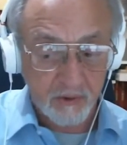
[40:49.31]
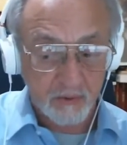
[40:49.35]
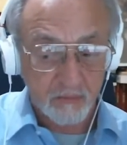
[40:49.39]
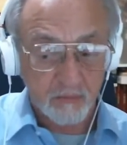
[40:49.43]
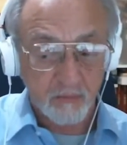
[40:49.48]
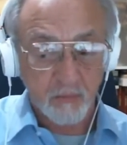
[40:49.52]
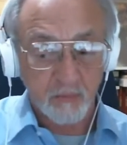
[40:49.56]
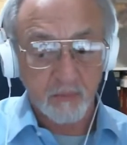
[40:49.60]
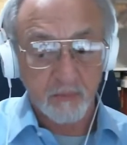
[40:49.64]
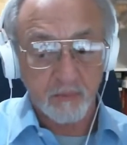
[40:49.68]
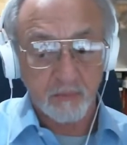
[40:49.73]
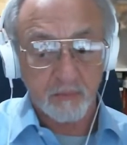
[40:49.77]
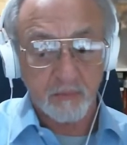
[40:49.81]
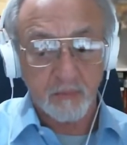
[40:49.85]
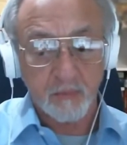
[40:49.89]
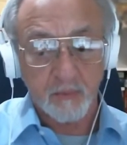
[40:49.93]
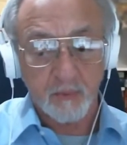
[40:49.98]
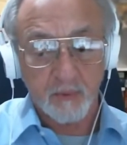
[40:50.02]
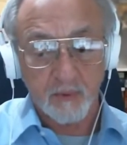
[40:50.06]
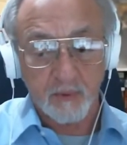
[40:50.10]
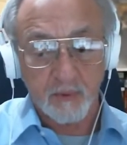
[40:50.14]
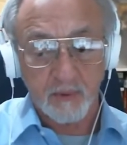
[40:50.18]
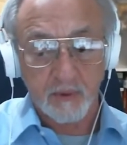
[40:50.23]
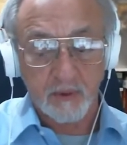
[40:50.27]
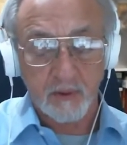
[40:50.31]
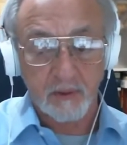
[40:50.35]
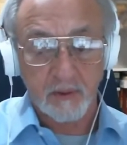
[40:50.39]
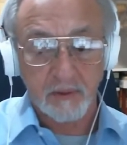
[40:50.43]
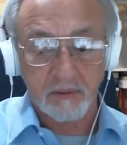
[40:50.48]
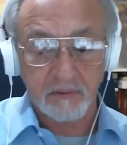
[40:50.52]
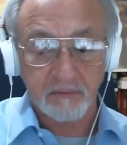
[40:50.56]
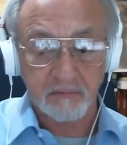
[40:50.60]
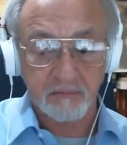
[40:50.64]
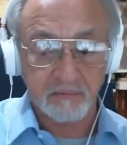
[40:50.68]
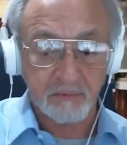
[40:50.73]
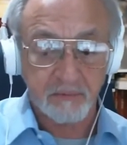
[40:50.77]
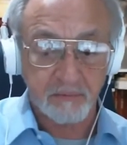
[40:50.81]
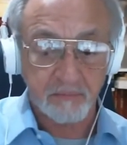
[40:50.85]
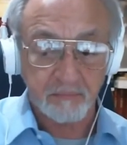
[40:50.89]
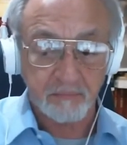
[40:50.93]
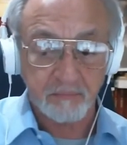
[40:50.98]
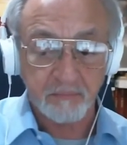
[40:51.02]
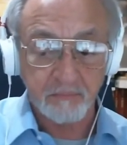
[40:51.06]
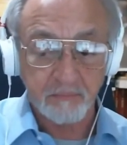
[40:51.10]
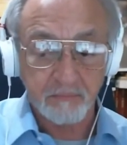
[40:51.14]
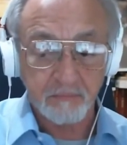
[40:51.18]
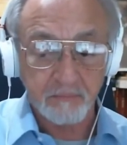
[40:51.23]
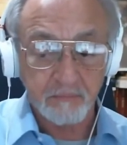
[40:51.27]
you know, more kind of,
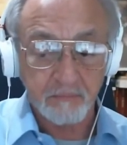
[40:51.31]
um,